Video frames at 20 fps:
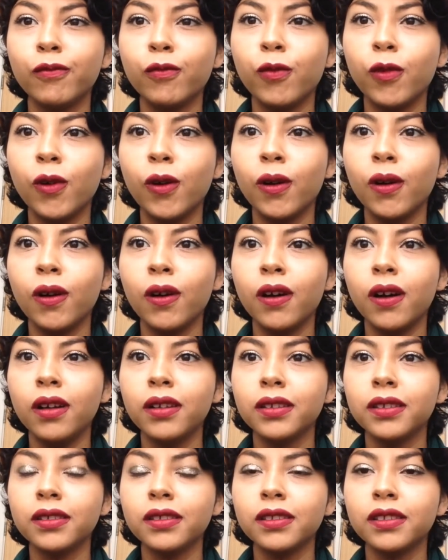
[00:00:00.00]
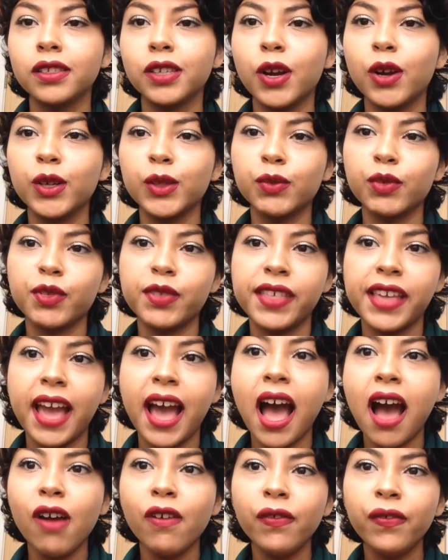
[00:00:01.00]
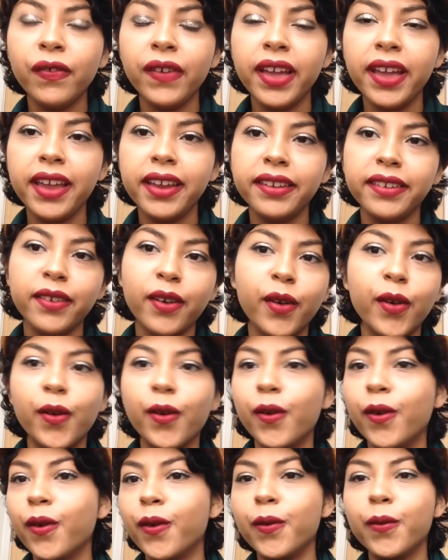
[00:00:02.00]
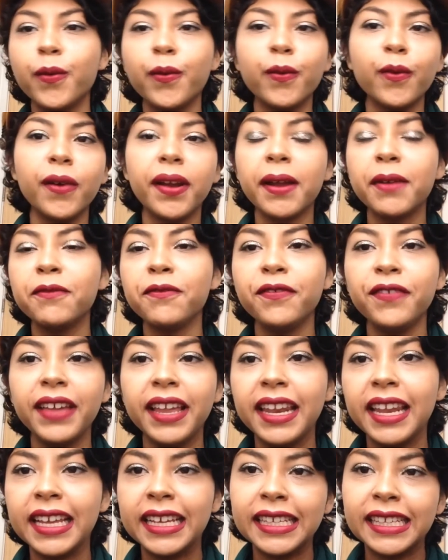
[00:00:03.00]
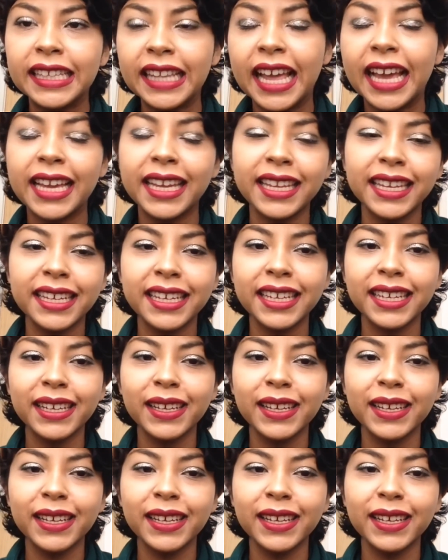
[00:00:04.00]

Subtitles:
what goes with the outfit or what I'm feeling like